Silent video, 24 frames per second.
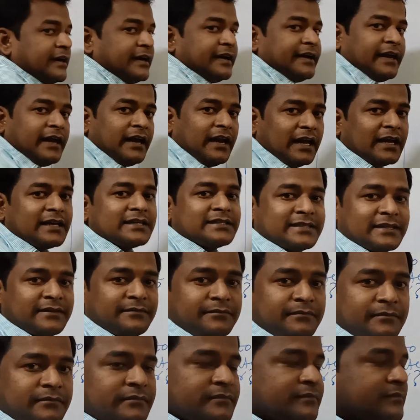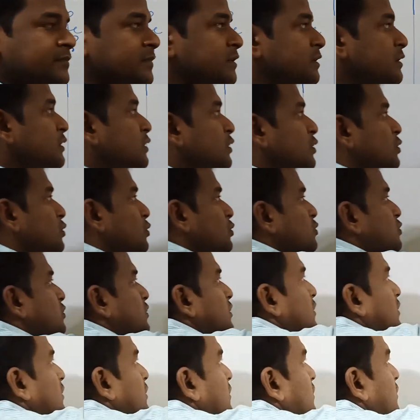del xm, to
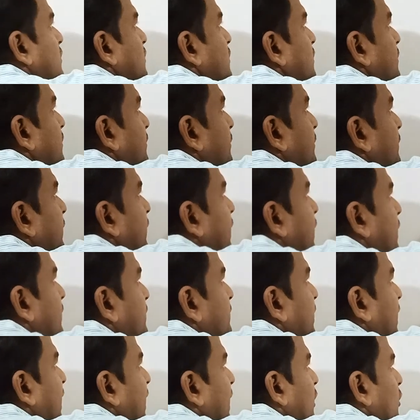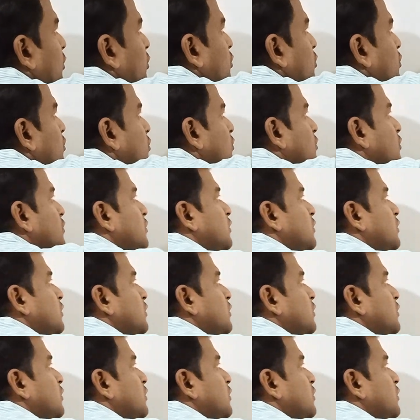the mean value